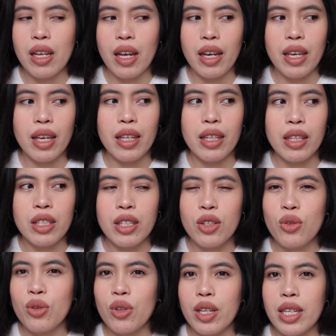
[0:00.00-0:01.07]

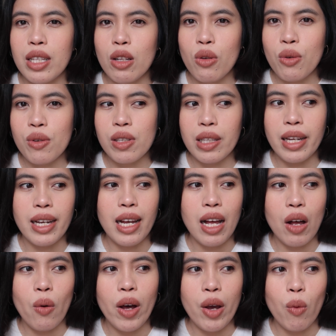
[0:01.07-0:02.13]
it looks like
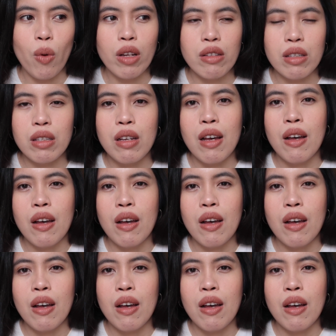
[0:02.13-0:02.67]
how I want